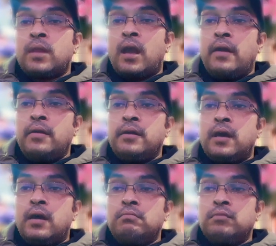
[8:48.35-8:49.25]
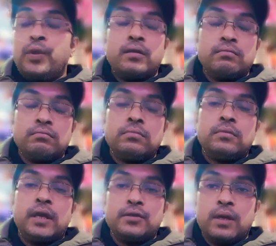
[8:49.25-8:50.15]
and we can
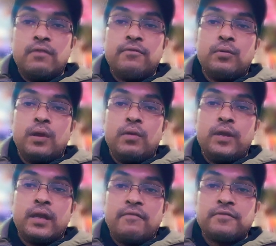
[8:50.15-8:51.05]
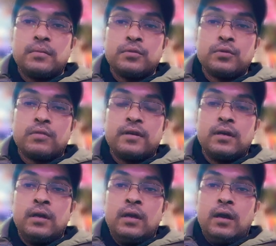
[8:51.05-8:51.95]
get to a level where we can have some sort of
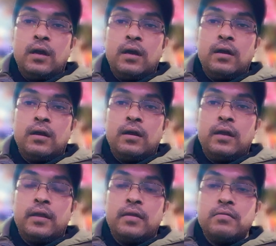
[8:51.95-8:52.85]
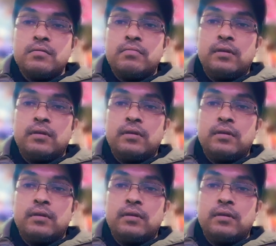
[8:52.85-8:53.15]
a